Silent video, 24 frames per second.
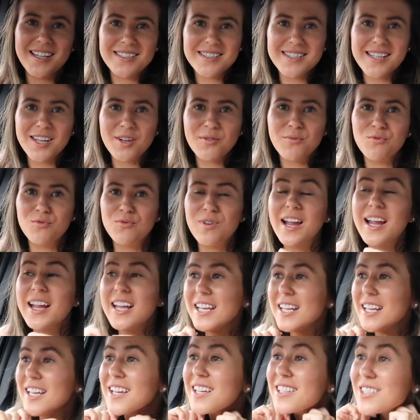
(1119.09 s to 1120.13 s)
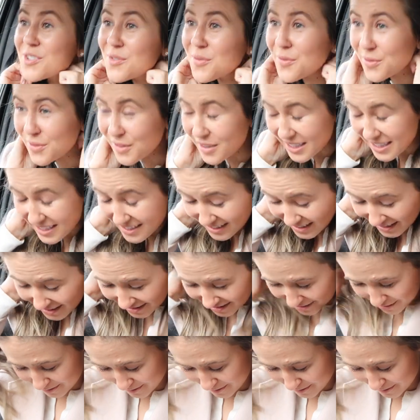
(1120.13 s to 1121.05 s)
It's like raining, it's freezing.